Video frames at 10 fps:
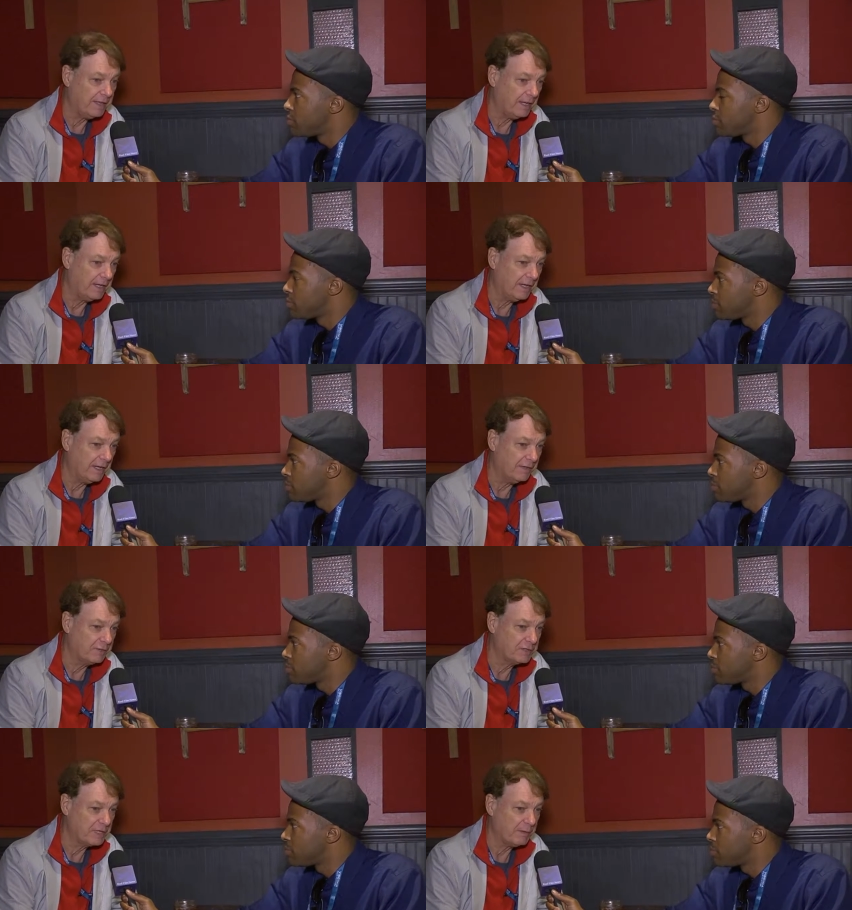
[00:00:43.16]
Speaker 1: uh, it's the
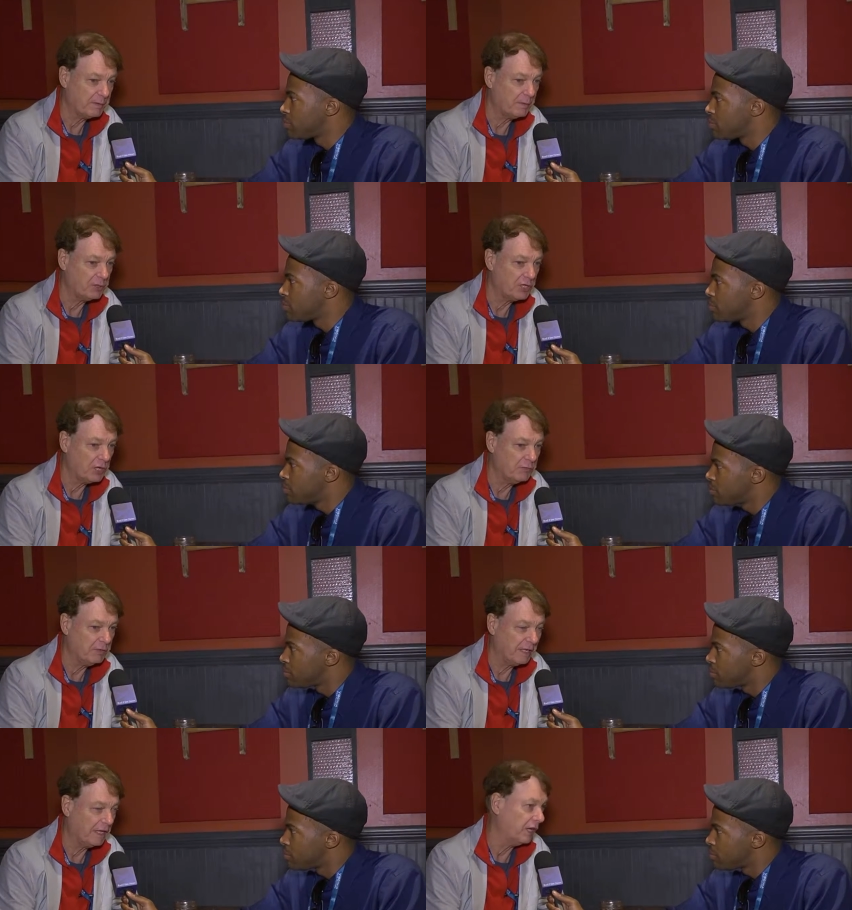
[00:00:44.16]
first time it's been
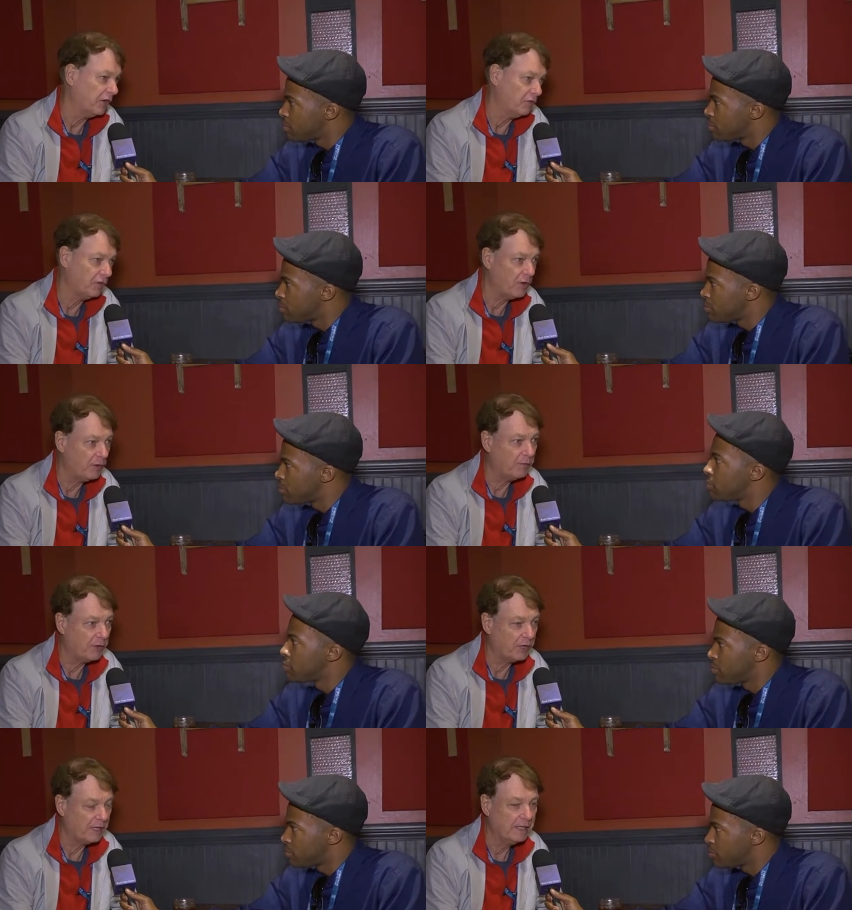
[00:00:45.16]
shown here. So I'm
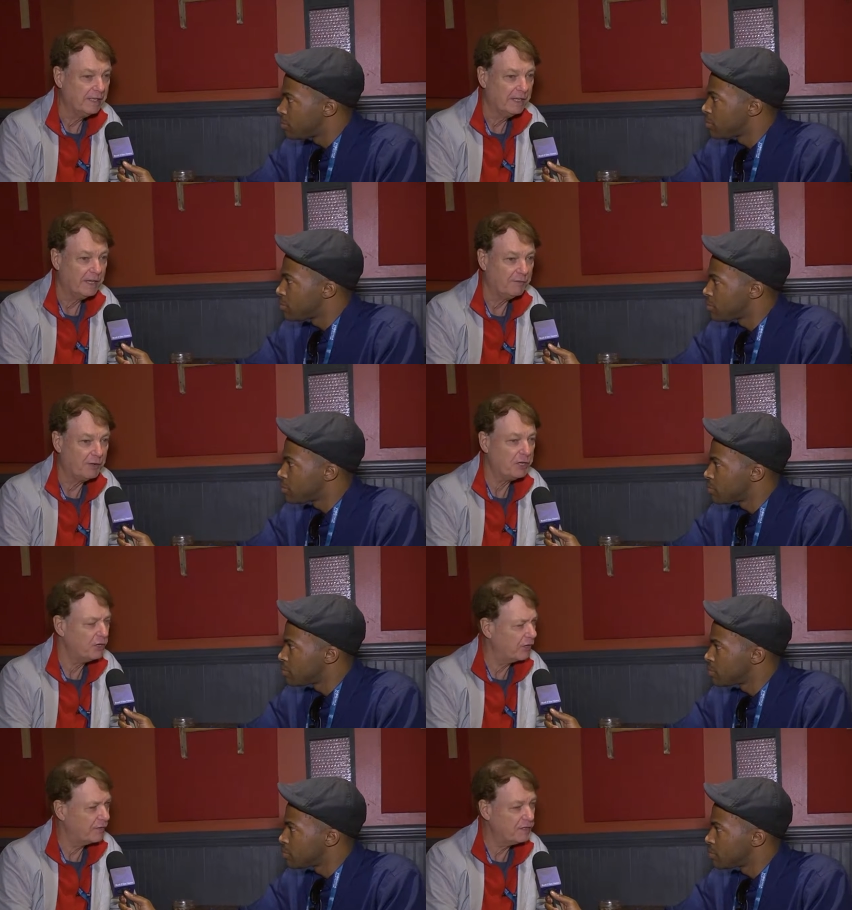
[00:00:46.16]
very, very
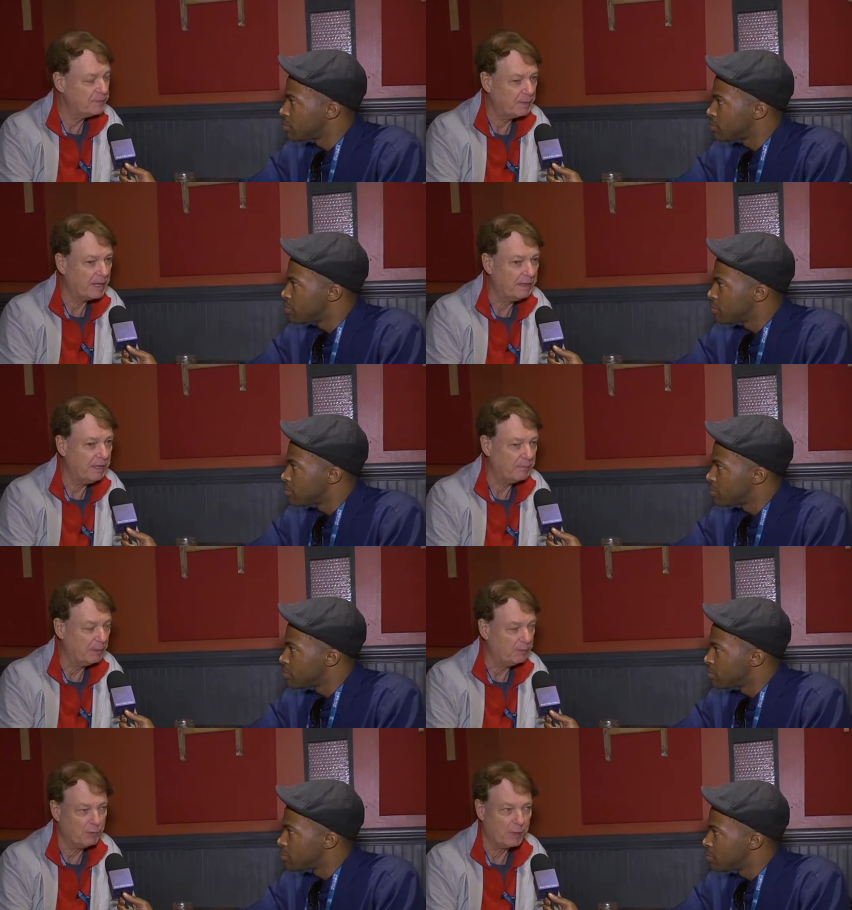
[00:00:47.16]
nervous, but I think
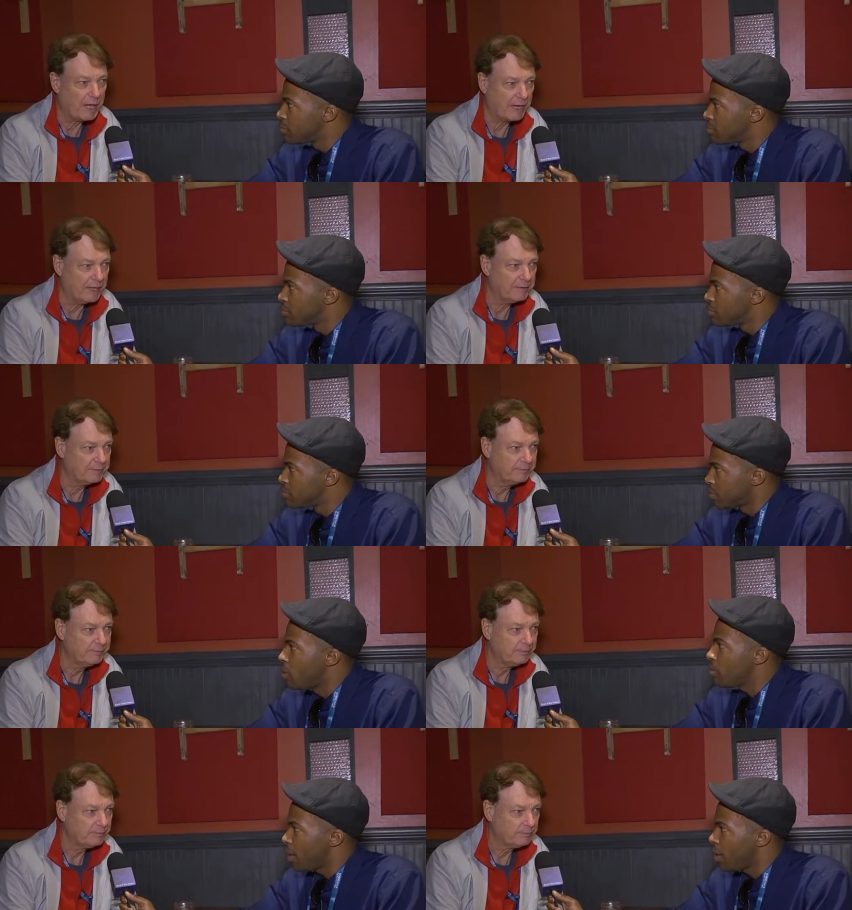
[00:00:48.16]
people will like it.
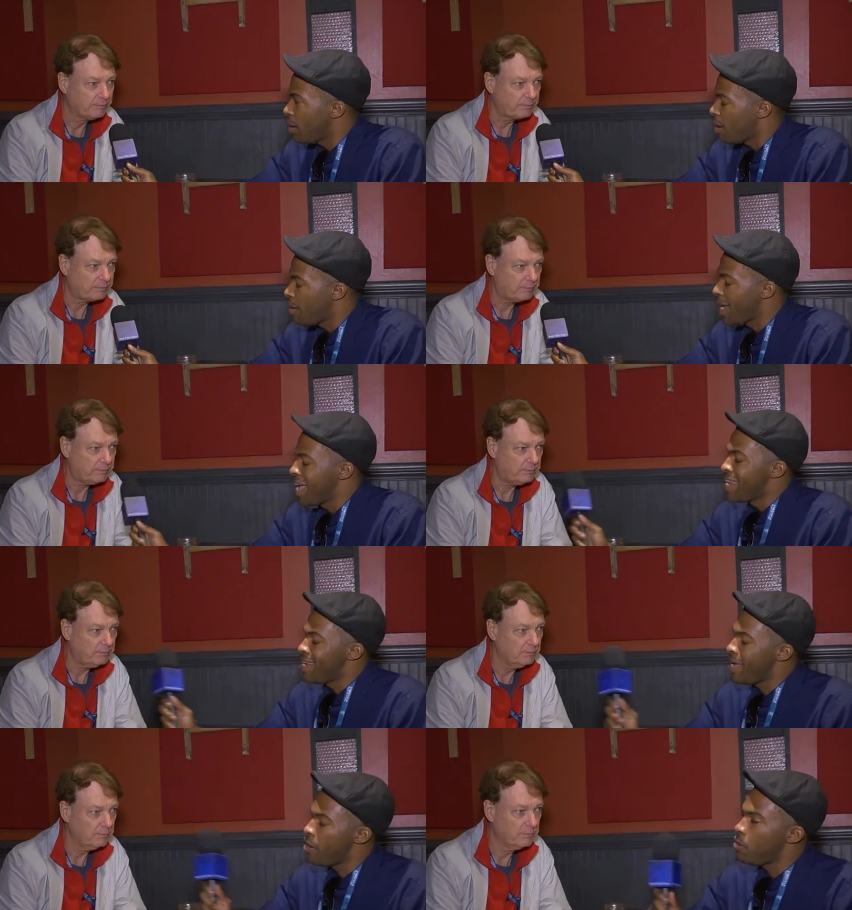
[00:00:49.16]
Speaker 2: Okay, all right.
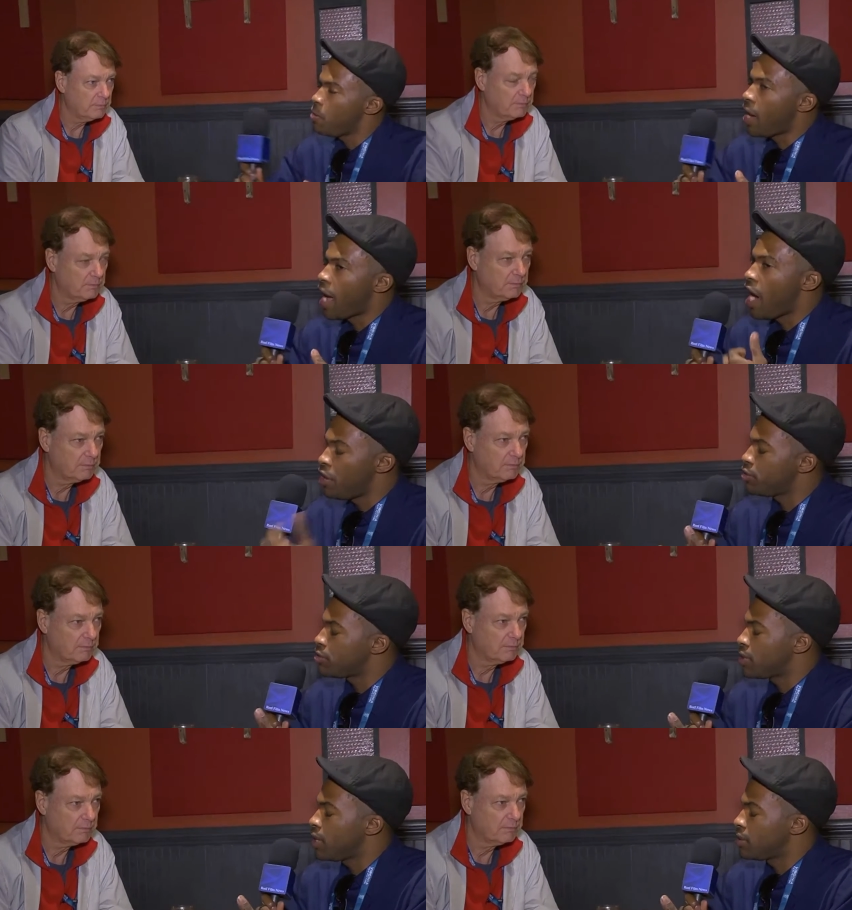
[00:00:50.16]
Now, I
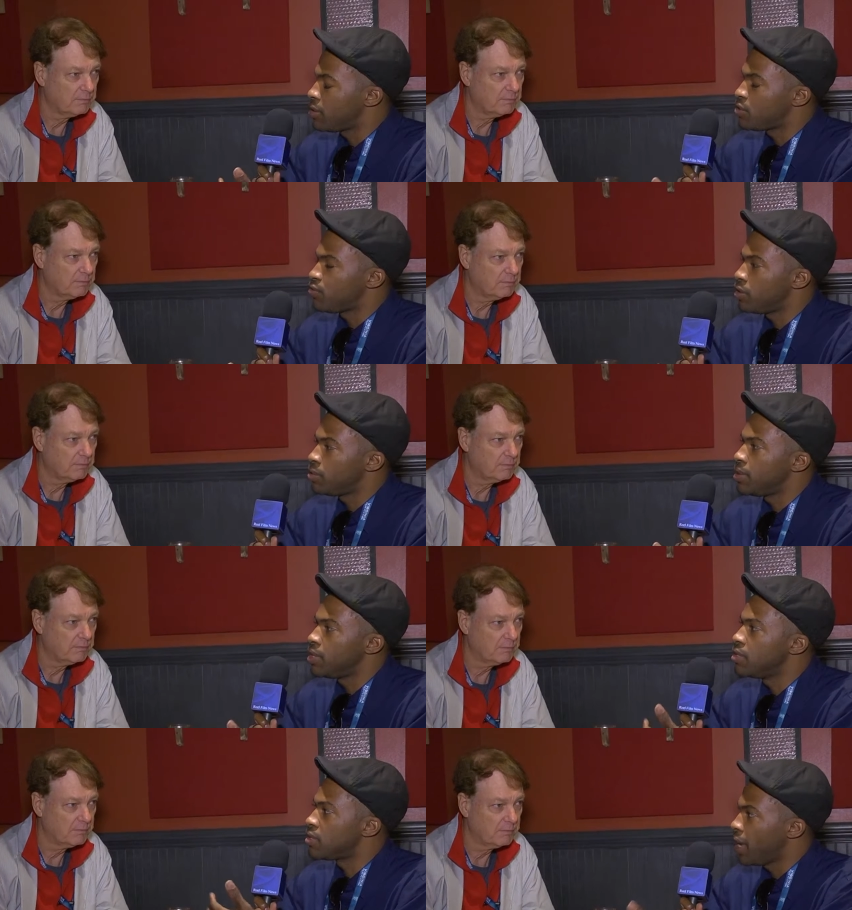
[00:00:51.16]
understand that this film
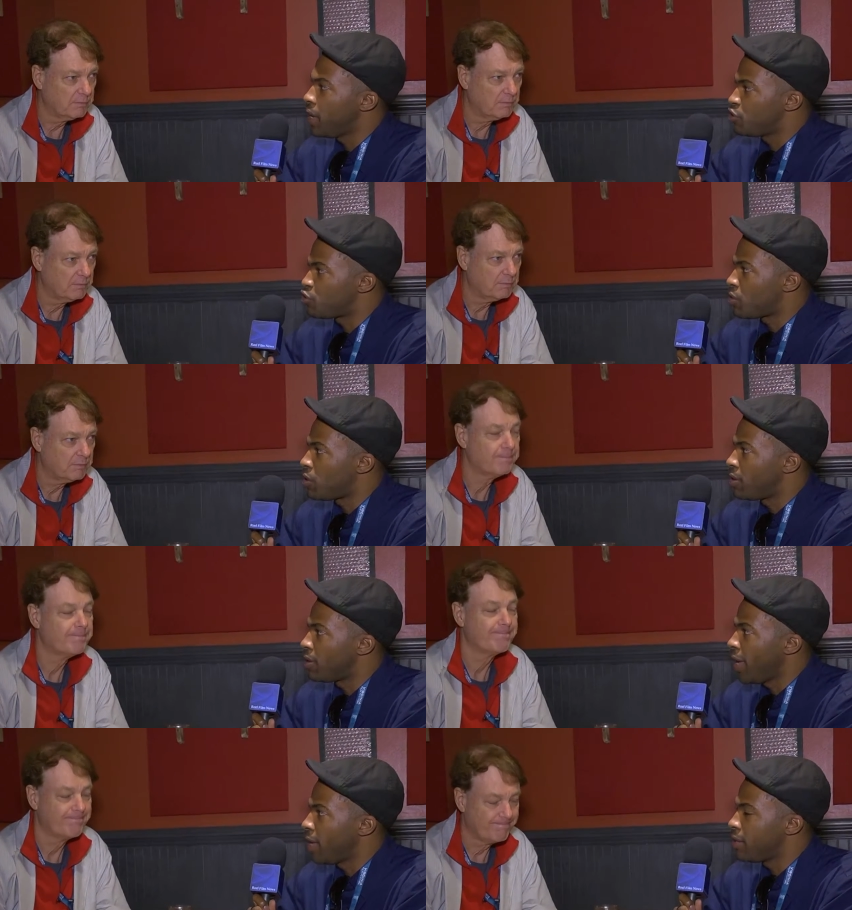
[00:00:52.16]
is hand drawn.
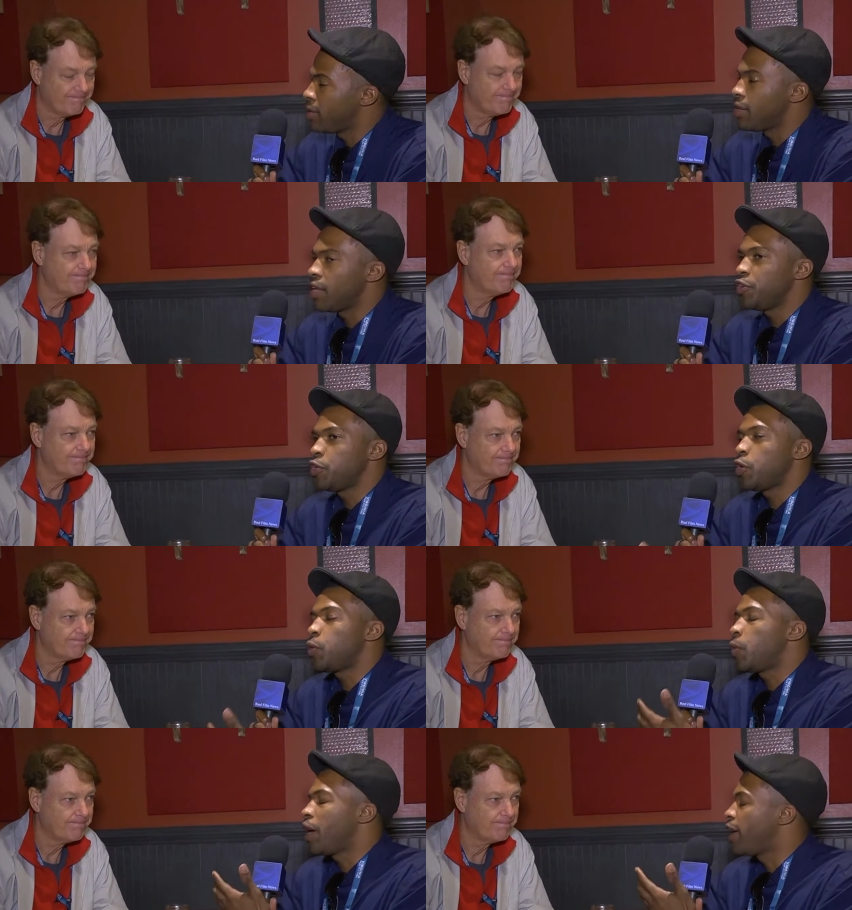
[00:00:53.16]
And, you
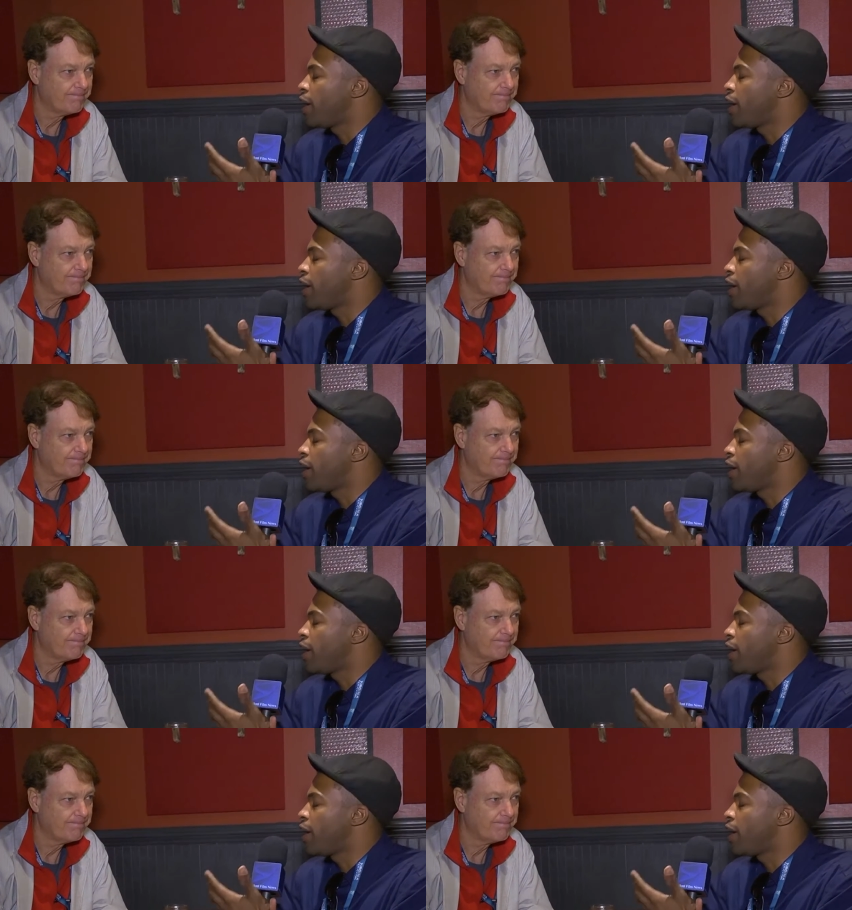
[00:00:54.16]
know,